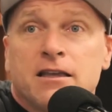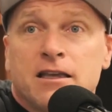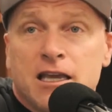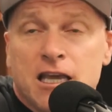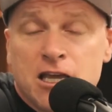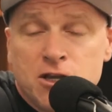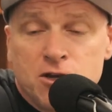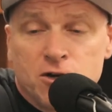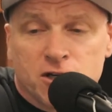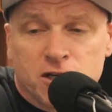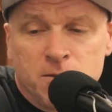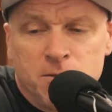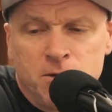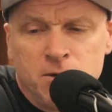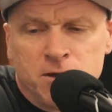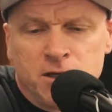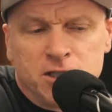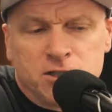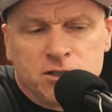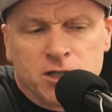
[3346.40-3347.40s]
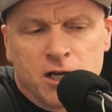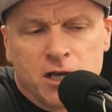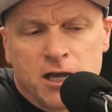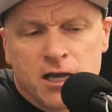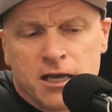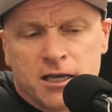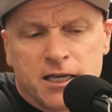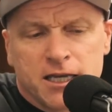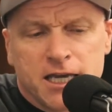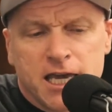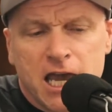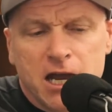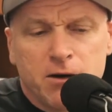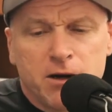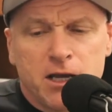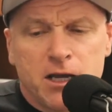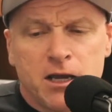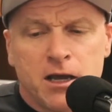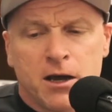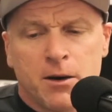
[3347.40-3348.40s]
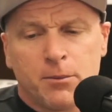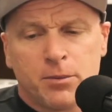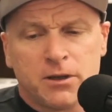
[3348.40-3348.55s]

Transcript: in your communities. Kerry,